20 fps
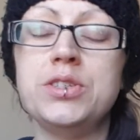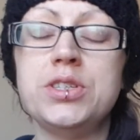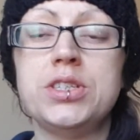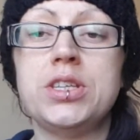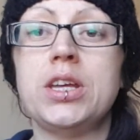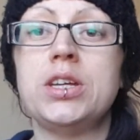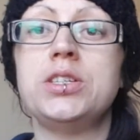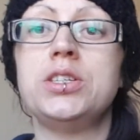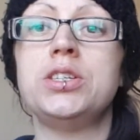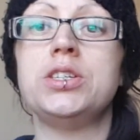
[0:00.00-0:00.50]

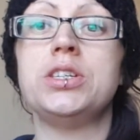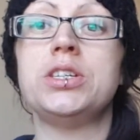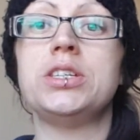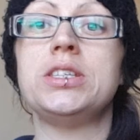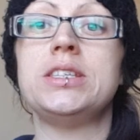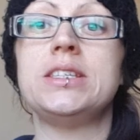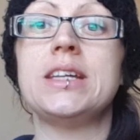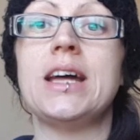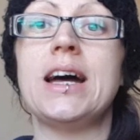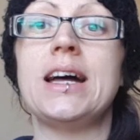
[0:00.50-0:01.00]
So to
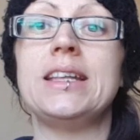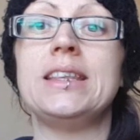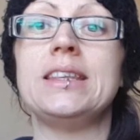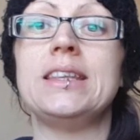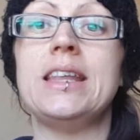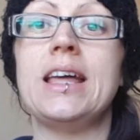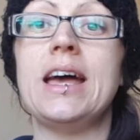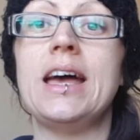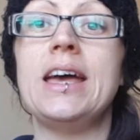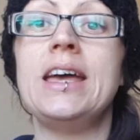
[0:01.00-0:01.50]
just
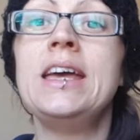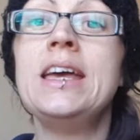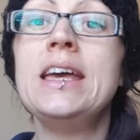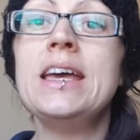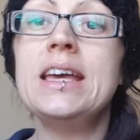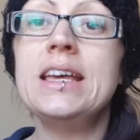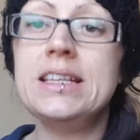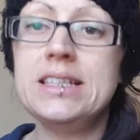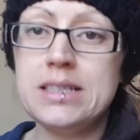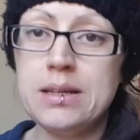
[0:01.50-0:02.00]
stand there,
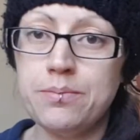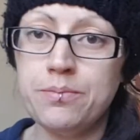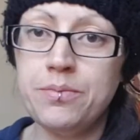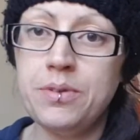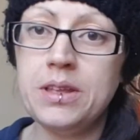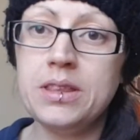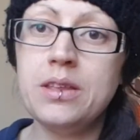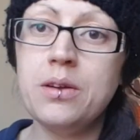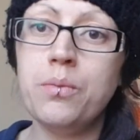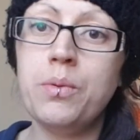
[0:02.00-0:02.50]
it's
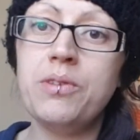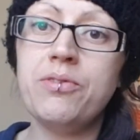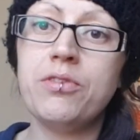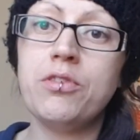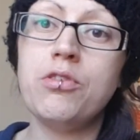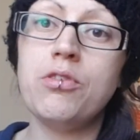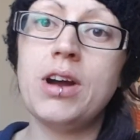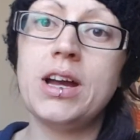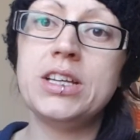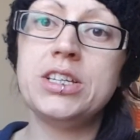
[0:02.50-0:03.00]
something that we've
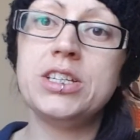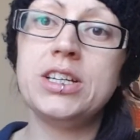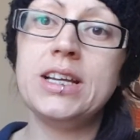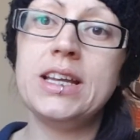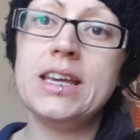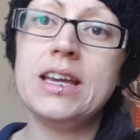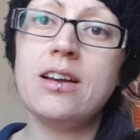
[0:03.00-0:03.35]
gradually